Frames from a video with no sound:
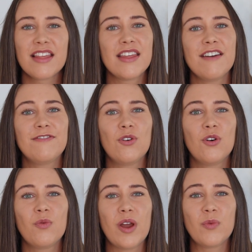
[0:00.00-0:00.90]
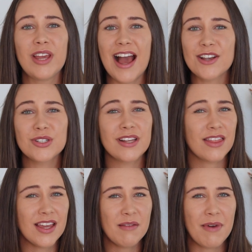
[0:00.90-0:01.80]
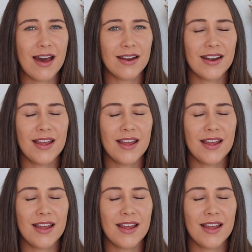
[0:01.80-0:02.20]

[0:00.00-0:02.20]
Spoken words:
Therefore, when we actually think about it,